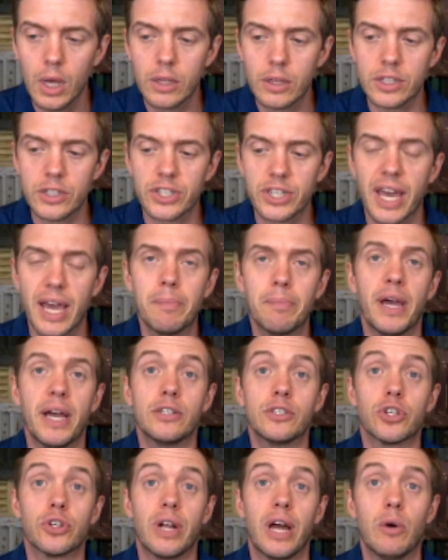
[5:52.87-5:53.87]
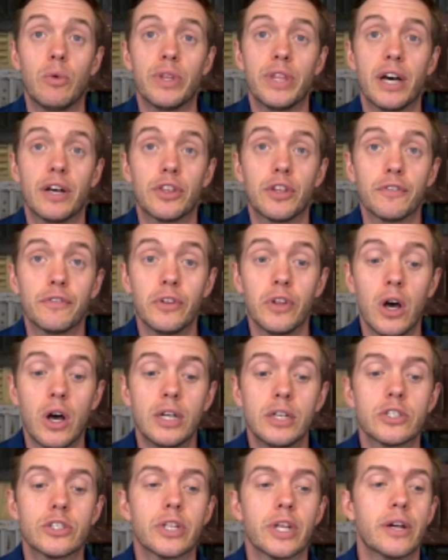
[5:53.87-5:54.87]
These campaigns are not without their
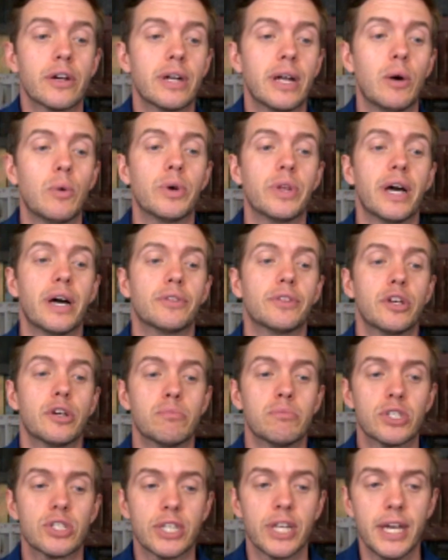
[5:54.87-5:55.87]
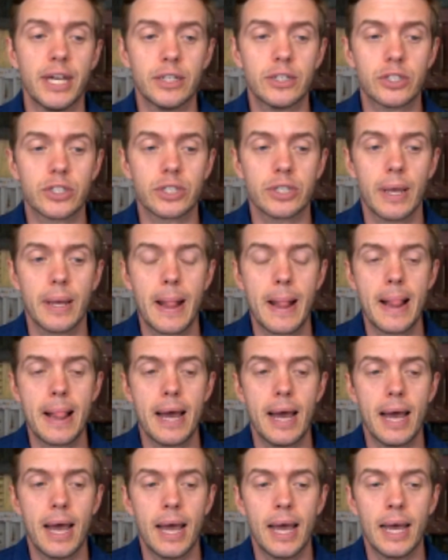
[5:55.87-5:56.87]
flaws. They are not without their mistakes.
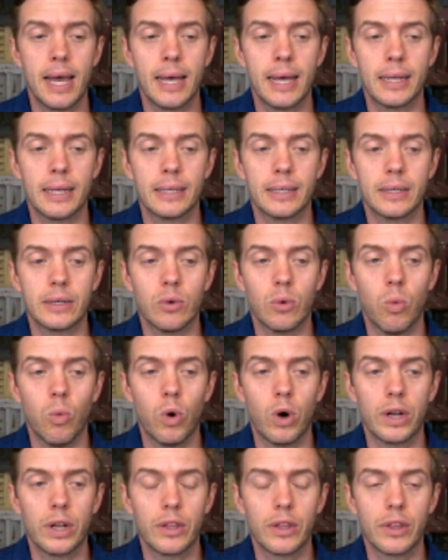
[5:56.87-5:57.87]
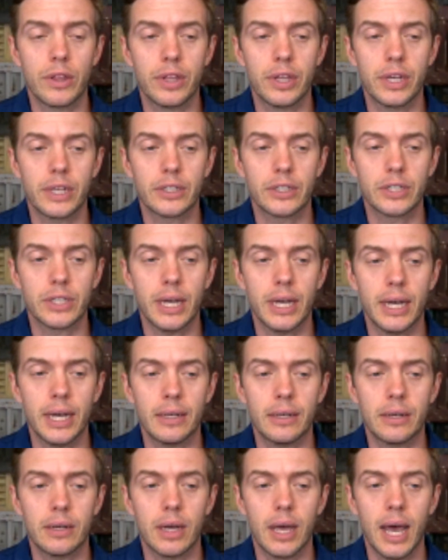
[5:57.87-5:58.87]
And one of the things
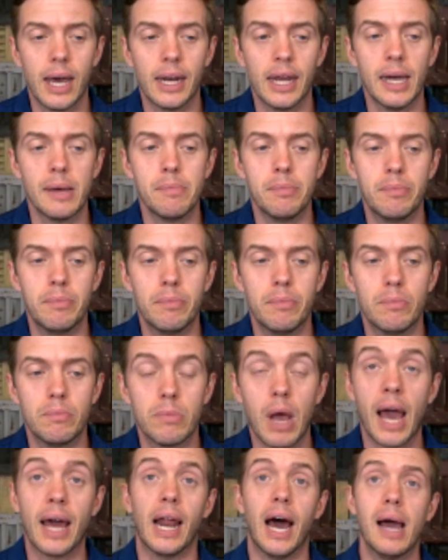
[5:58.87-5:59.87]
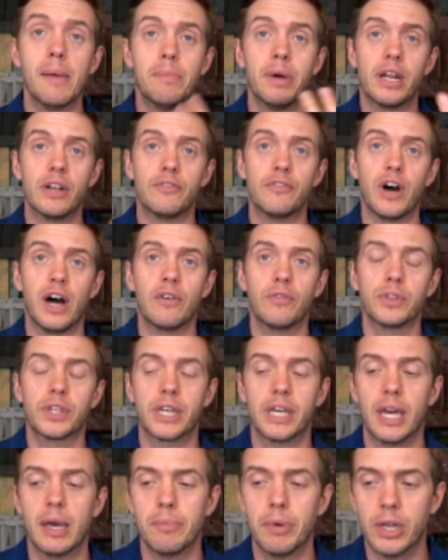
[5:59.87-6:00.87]
that had I been involved
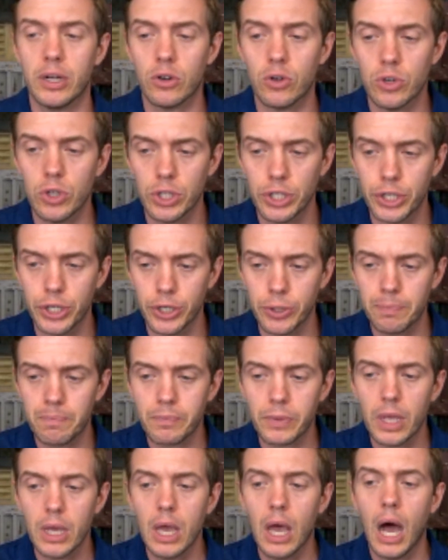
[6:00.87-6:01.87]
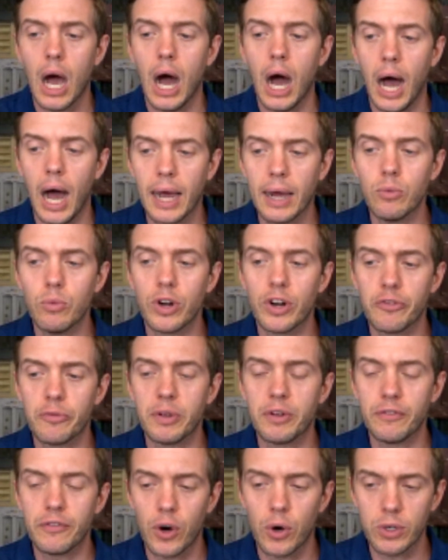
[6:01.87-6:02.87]
with the campaign earlier, I would have
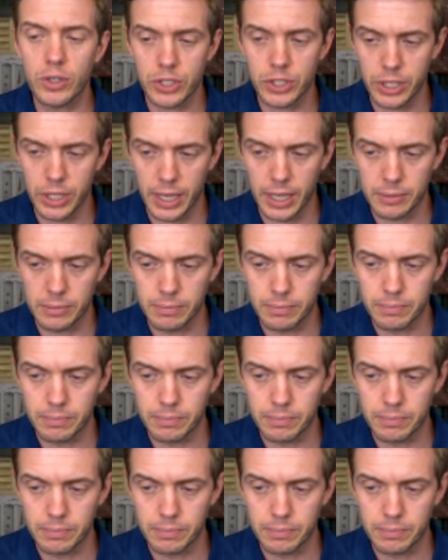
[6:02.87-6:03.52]
been focused on.